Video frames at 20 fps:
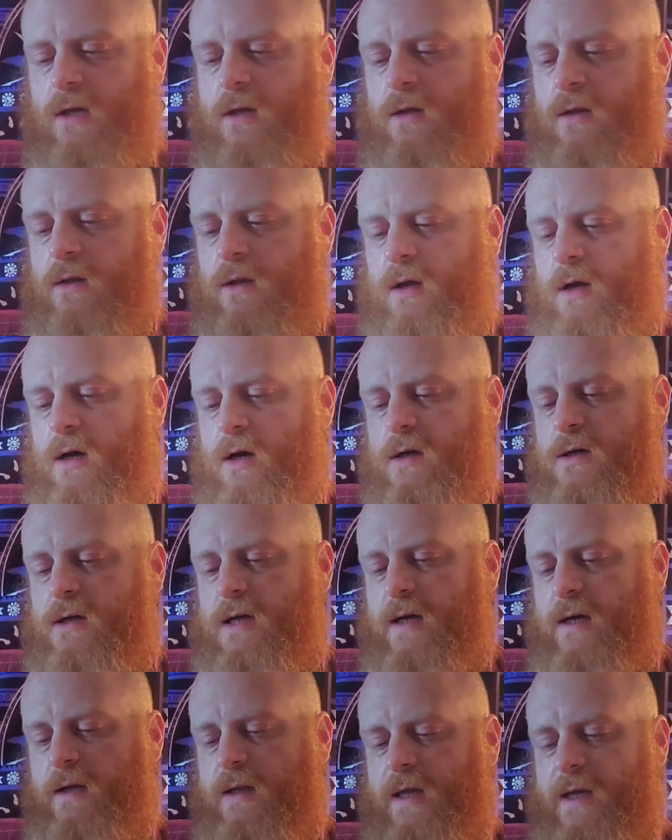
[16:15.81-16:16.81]
long
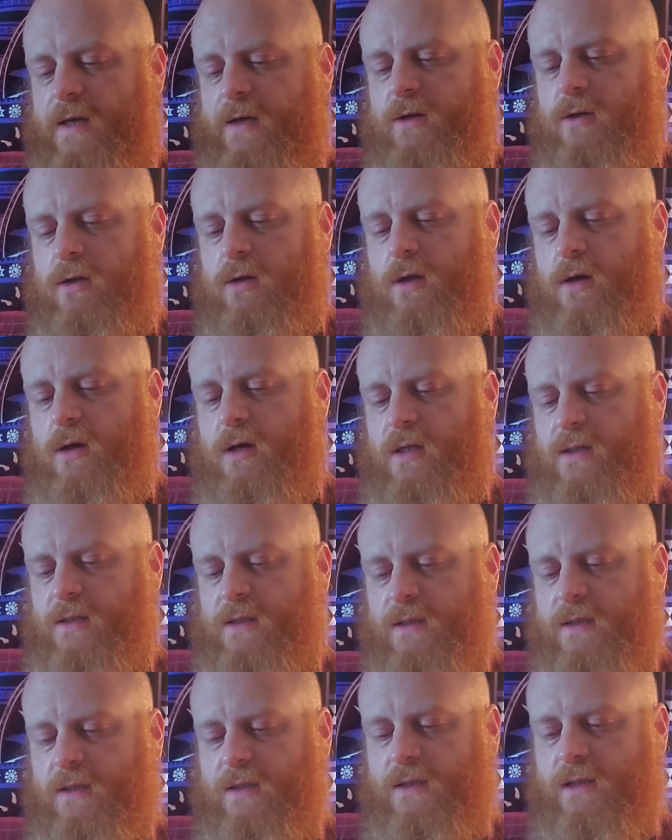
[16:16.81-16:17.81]
nail-like claws
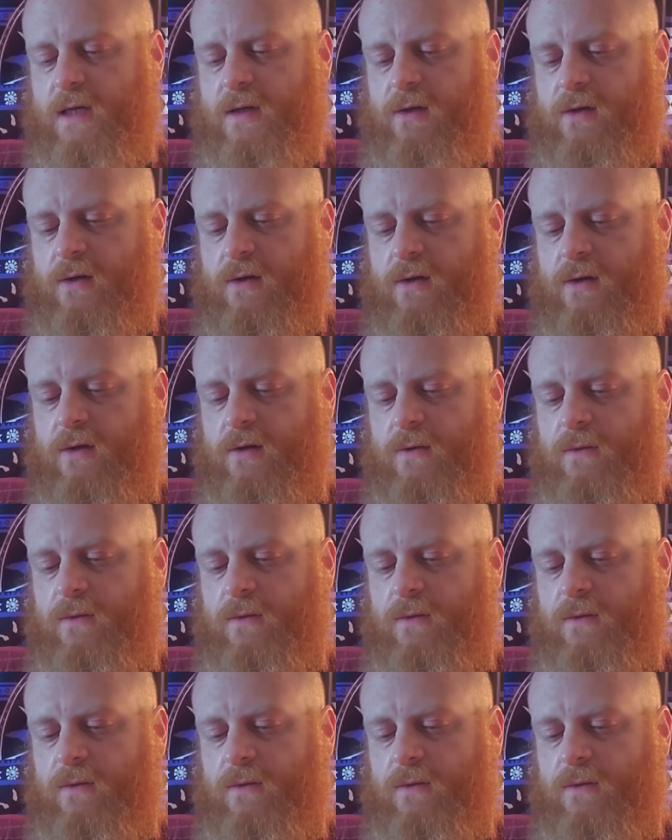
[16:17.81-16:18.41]
extended.